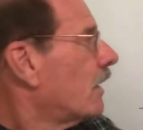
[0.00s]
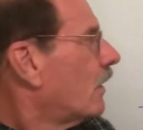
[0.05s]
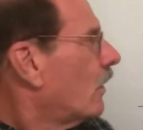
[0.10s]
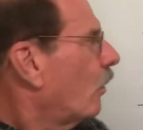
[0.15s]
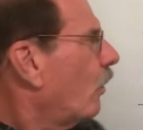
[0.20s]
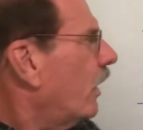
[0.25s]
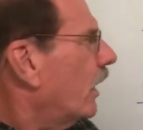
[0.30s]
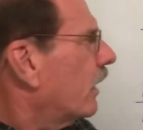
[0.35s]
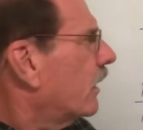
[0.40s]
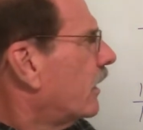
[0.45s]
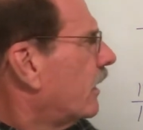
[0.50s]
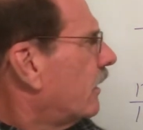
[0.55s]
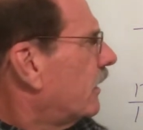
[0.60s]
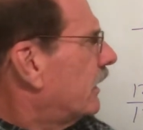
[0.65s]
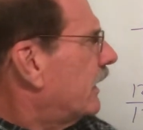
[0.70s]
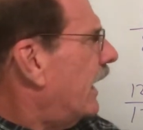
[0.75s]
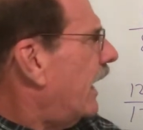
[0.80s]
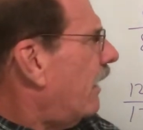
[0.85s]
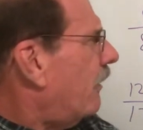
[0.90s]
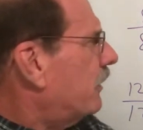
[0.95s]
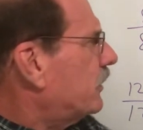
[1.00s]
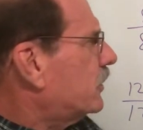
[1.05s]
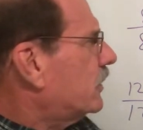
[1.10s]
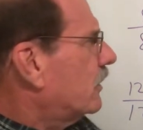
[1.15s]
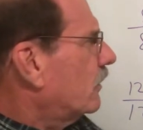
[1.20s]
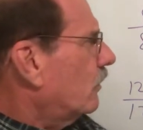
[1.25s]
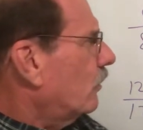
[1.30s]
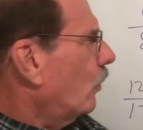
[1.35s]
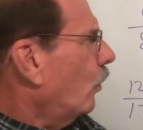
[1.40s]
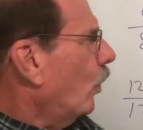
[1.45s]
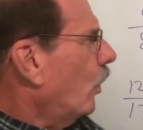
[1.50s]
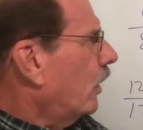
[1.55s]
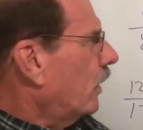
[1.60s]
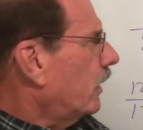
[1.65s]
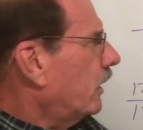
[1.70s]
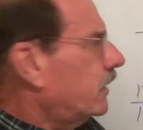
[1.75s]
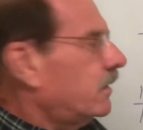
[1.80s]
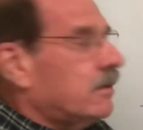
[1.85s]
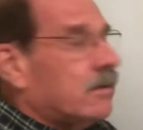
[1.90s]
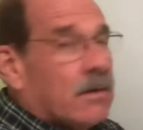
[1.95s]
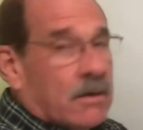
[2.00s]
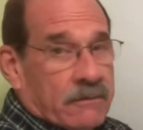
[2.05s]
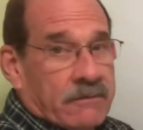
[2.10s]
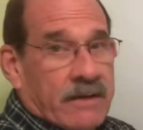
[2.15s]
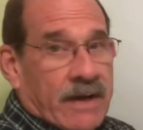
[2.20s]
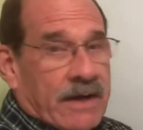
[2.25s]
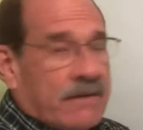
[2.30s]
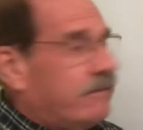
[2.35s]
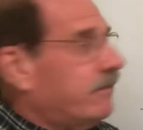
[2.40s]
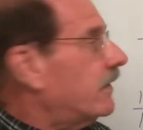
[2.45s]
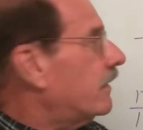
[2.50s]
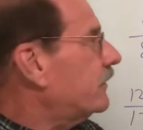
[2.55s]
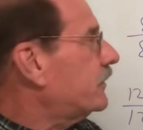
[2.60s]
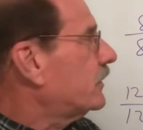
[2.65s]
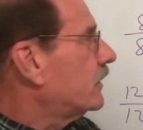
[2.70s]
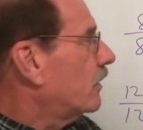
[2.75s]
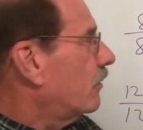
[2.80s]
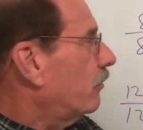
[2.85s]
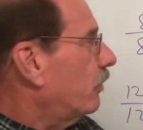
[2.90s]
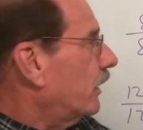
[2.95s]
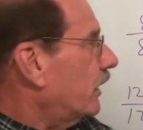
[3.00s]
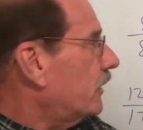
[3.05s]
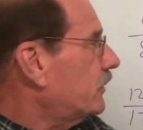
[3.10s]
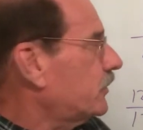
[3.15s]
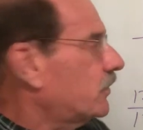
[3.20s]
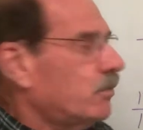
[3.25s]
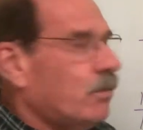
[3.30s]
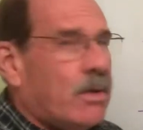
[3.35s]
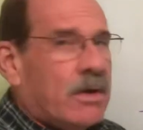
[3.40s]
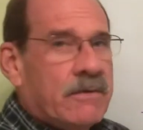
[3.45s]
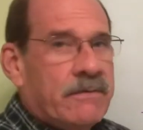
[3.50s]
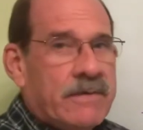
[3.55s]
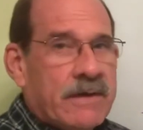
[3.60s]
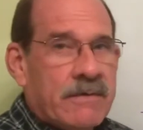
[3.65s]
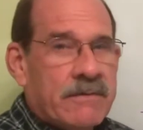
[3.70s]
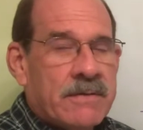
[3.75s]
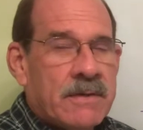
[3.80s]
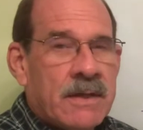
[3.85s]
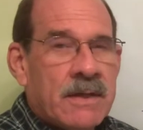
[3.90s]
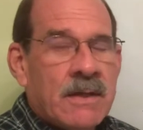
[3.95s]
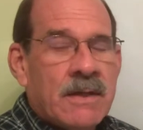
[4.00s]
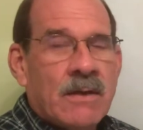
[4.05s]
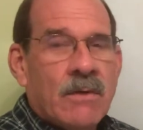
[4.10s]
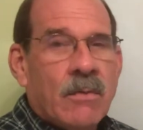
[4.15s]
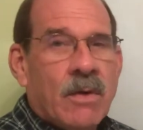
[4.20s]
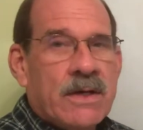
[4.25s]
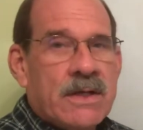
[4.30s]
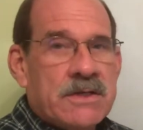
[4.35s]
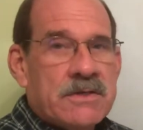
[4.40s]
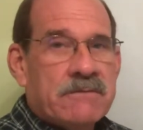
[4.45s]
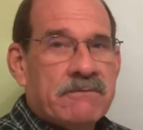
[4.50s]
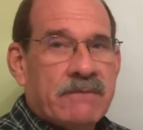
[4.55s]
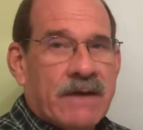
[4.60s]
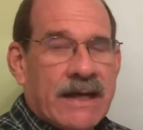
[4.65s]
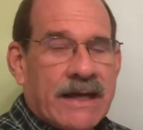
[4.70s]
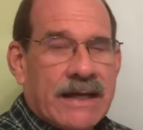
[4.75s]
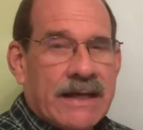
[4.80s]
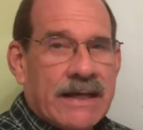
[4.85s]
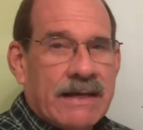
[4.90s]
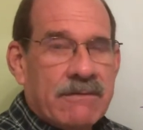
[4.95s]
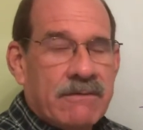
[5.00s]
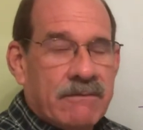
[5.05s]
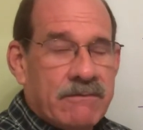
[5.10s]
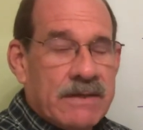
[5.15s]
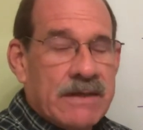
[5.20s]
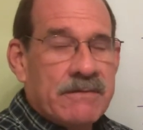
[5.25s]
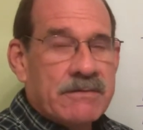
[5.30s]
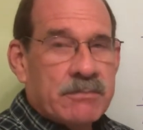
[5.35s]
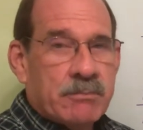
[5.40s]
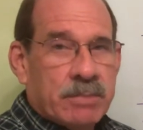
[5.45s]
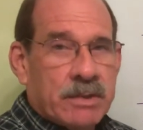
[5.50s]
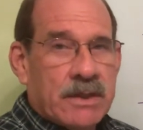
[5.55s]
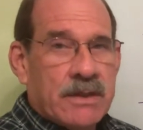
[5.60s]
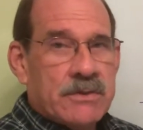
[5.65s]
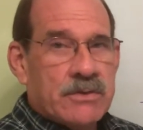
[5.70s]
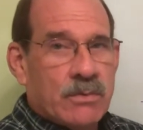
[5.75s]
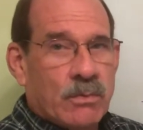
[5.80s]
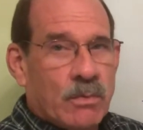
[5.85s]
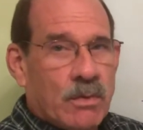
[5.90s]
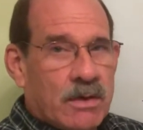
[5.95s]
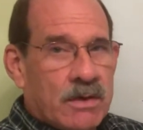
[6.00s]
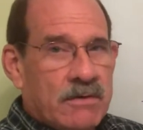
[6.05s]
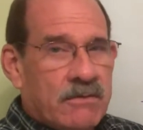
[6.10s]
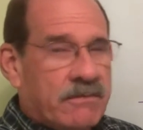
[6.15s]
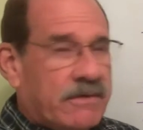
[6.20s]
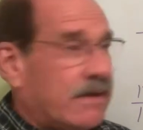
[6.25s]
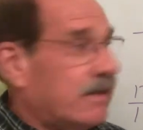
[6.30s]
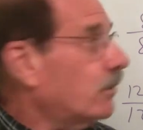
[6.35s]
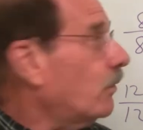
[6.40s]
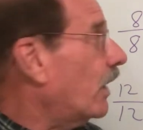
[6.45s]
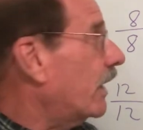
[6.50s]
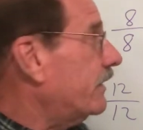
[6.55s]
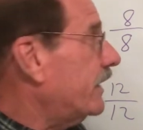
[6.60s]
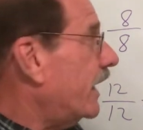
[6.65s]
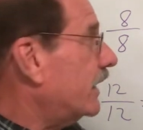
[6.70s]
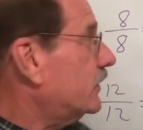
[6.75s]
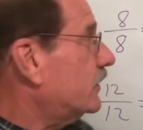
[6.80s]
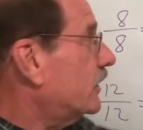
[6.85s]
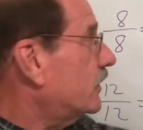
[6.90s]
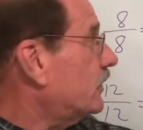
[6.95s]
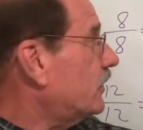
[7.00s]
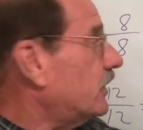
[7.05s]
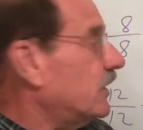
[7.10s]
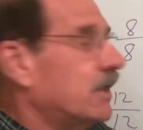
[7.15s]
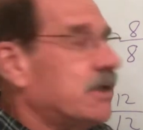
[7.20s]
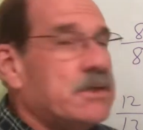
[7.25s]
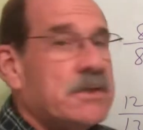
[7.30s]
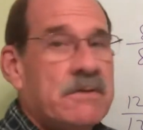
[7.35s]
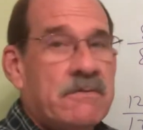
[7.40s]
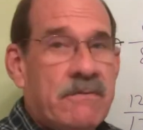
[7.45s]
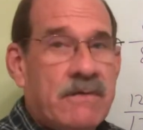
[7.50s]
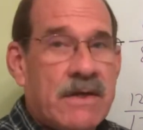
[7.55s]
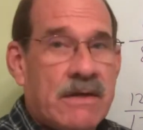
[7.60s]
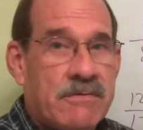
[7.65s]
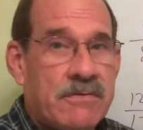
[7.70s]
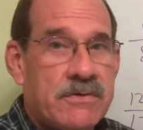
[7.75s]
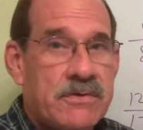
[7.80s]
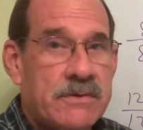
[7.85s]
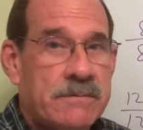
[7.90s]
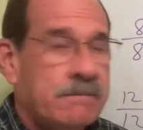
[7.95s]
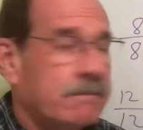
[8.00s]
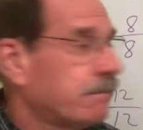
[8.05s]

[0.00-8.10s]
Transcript: Well, now it's one or five fifths plus one fifth. What is five fifths plus one fifth? Why, that's six fifths.